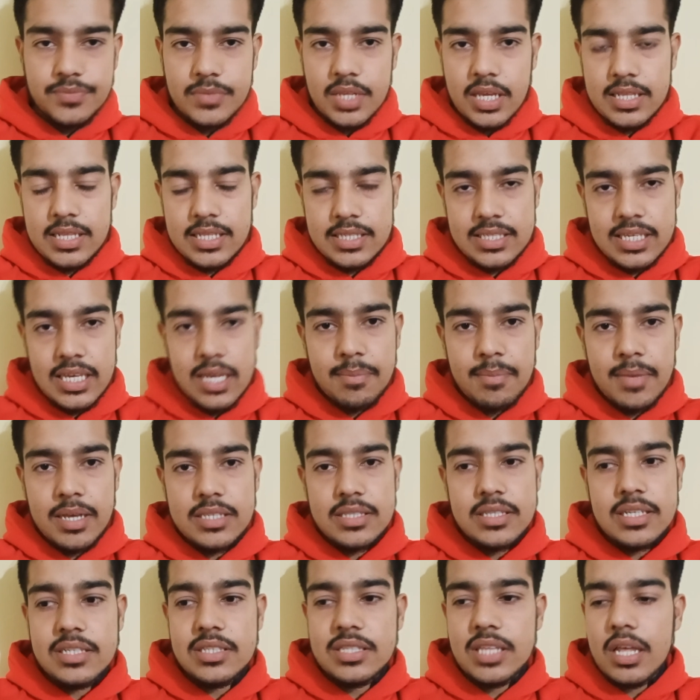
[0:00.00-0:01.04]
And the same as
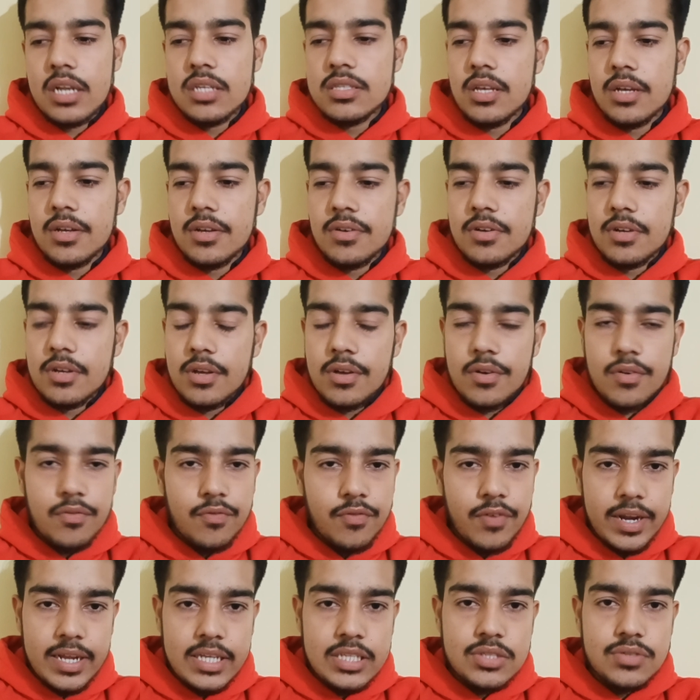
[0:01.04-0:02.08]
this, there is a
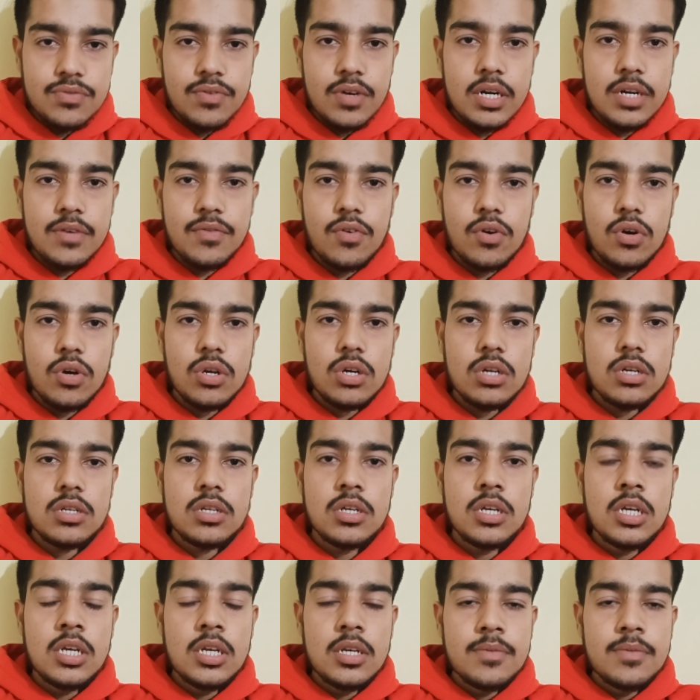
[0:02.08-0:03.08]
French word for